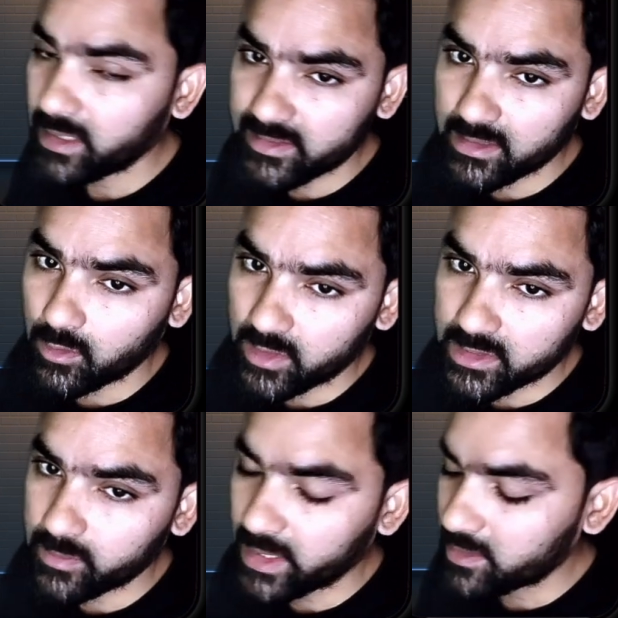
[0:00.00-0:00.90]
as a
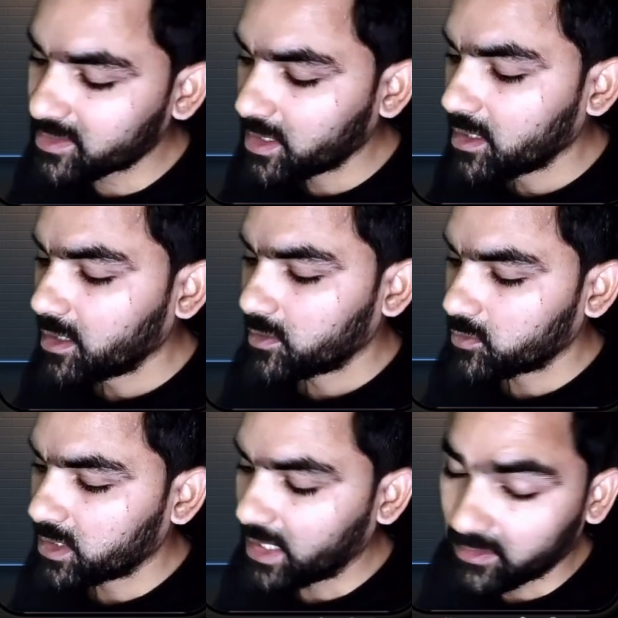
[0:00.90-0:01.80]
knowledge base
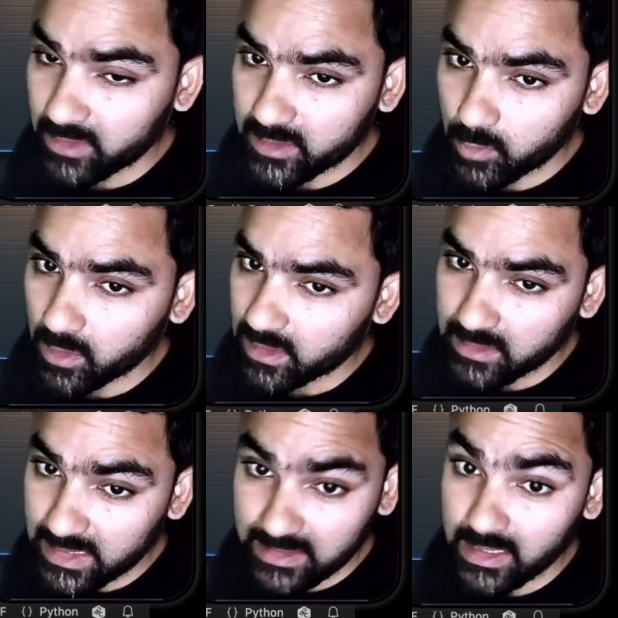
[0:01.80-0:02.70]
to the language model.
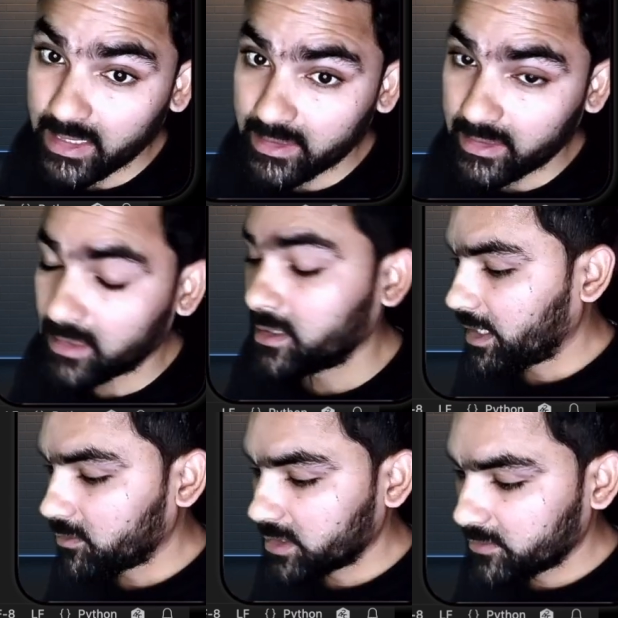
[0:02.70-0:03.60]
That's the idea. I
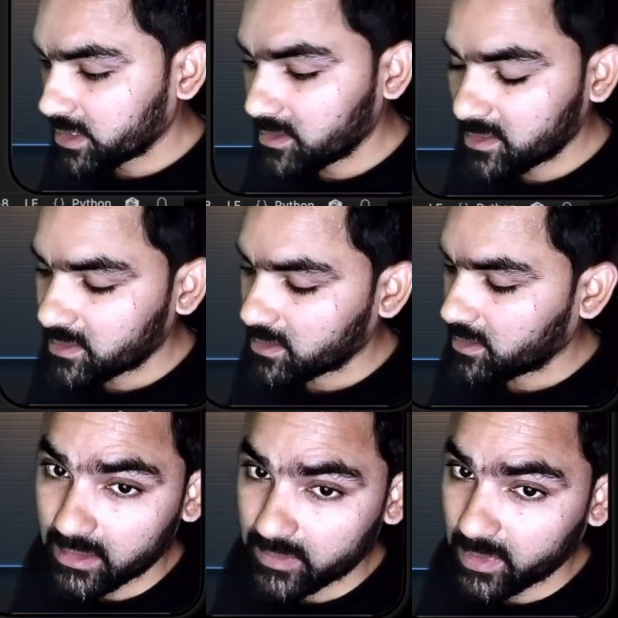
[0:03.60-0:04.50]
have given this
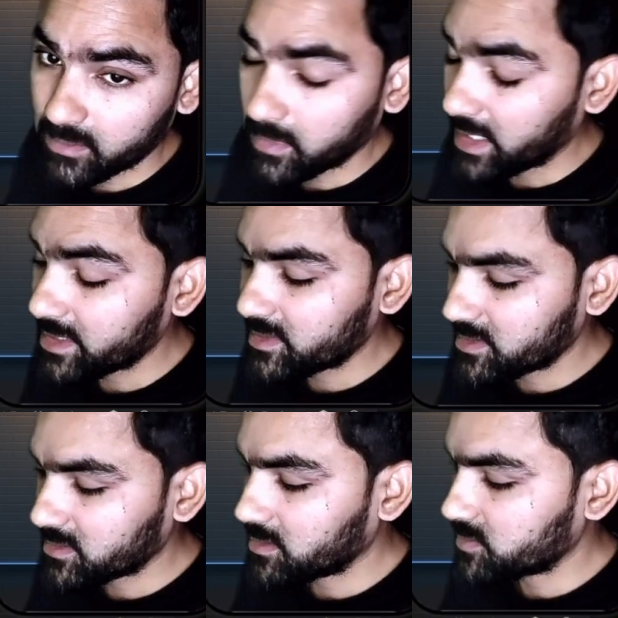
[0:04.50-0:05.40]
as per my
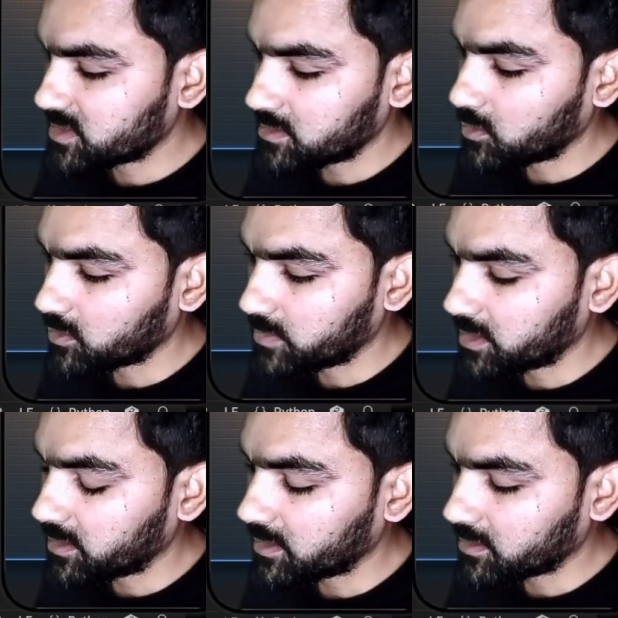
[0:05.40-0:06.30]
system's document
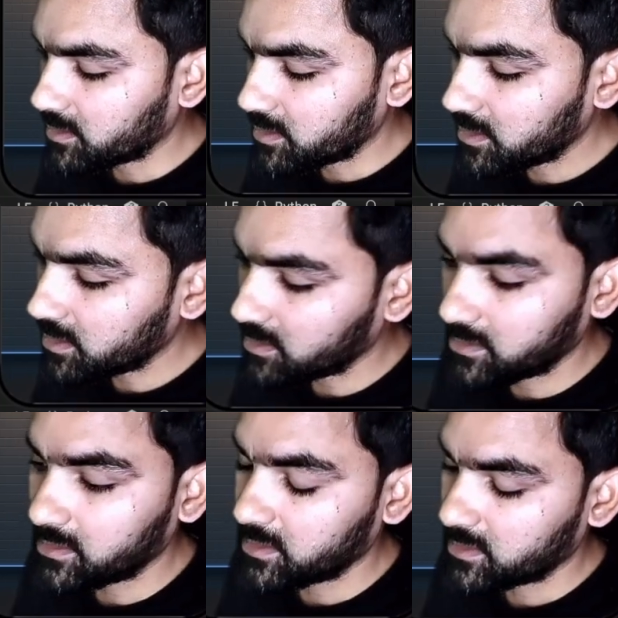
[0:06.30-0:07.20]
directory
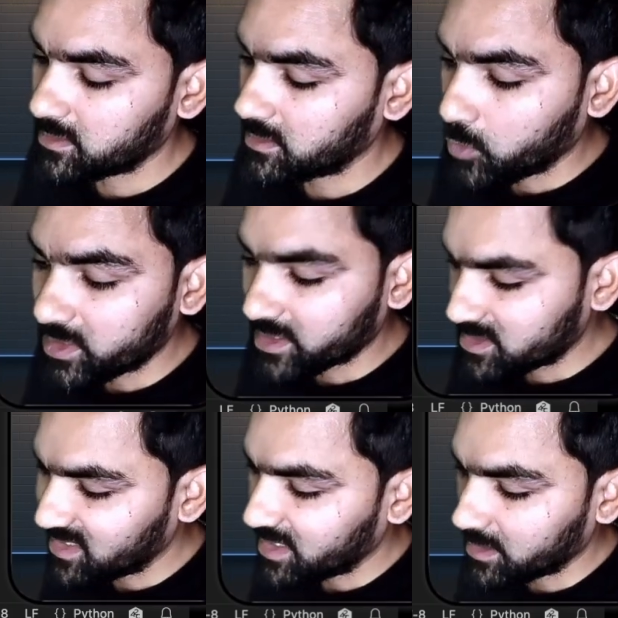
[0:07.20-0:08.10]
and this
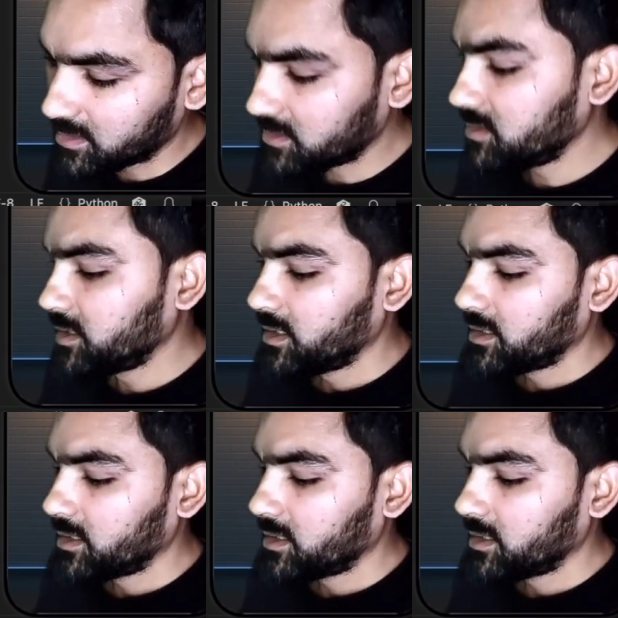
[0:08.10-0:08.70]
projects directory.